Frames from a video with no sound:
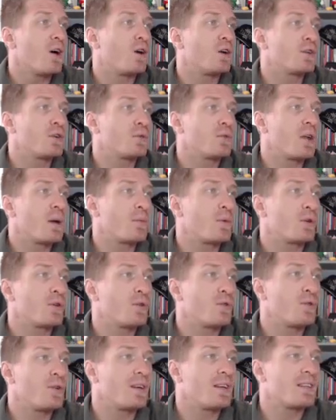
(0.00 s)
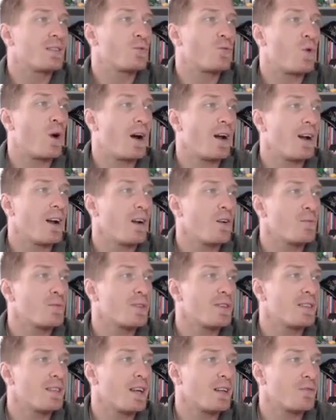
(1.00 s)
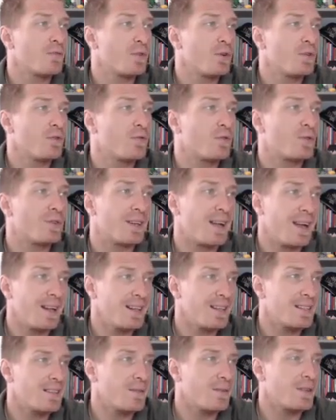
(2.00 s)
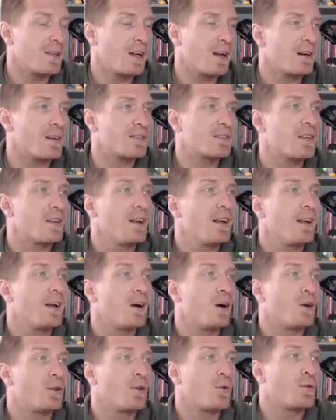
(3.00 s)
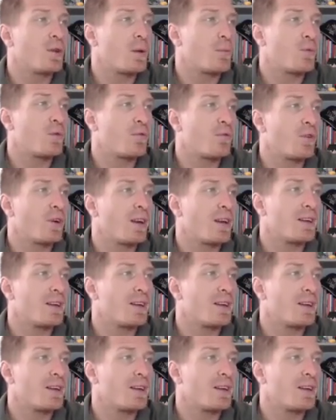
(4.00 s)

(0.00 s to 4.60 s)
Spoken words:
OTO number 2 is 100% done for you for $97. OTO number